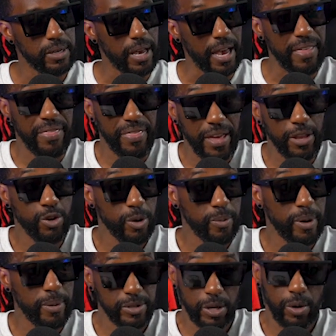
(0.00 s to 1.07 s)
And then you can be
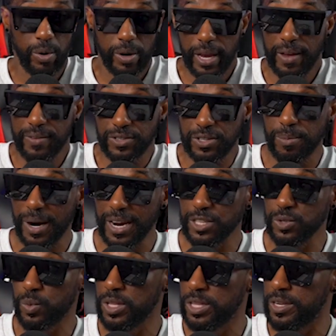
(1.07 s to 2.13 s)
able to say, okay, if somebody's
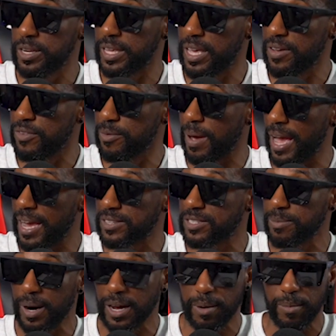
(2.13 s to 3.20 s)
willing to give him X
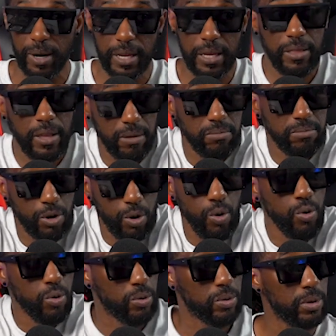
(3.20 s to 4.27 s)
amount of money, then
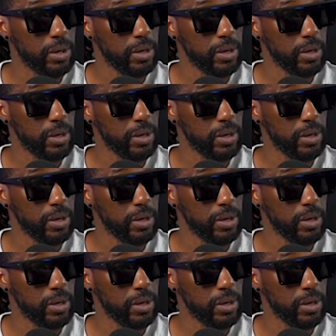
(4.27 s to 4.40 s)
cool.